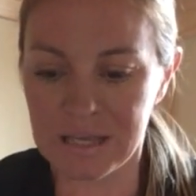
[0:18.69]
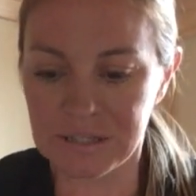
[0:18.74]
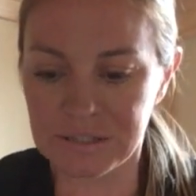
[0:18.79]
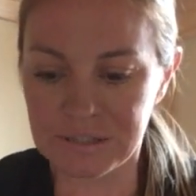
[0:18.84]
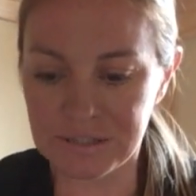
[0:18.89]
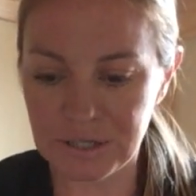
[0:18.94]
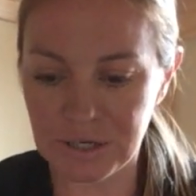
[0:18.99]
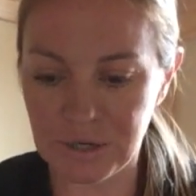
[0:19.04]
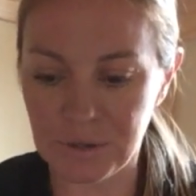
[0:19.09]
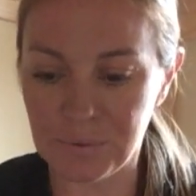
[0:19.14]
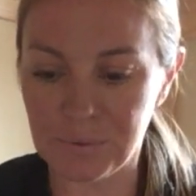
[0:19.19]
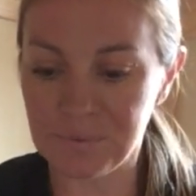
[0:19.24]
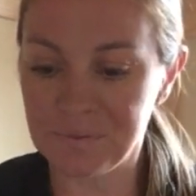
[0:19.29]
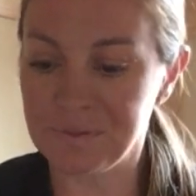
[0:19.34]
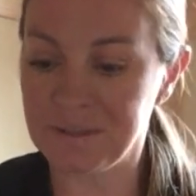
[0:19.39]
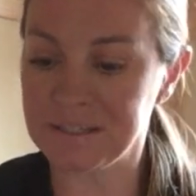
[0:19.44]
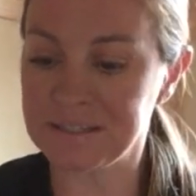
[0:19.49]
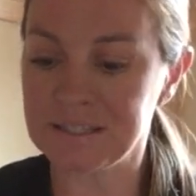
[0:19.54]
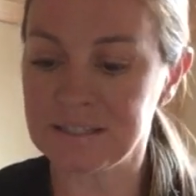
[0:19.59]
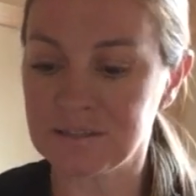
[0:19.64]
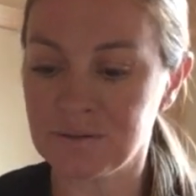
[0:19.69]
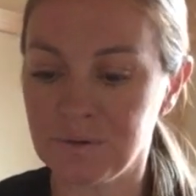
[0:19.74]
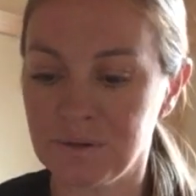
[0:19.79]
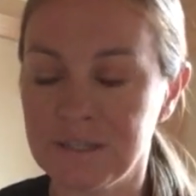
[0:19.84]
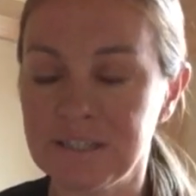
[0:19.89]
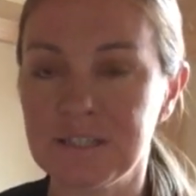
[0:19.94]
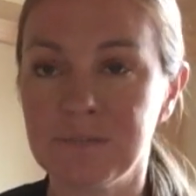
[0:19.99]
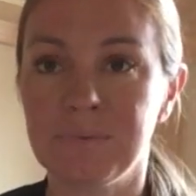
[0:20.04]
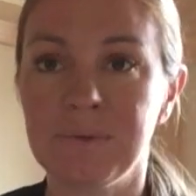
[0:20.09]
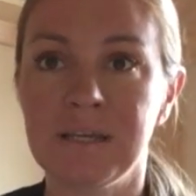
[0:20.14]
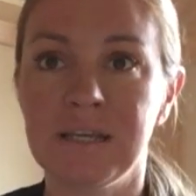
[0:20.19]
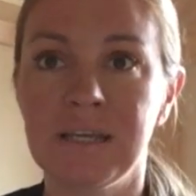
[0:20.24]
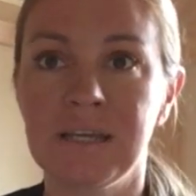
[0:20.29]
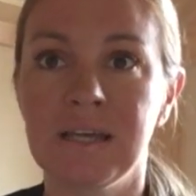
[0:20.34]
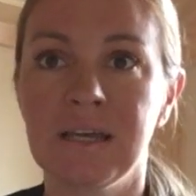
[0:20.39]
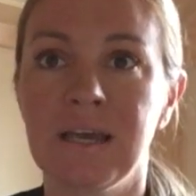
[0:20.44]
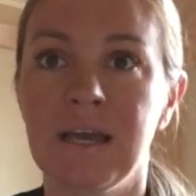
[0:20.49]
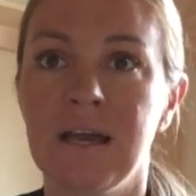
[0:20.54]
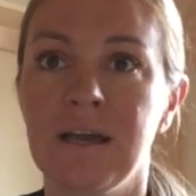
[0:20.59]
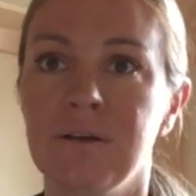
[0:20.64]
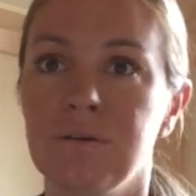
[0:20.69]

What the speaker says: So this is going to be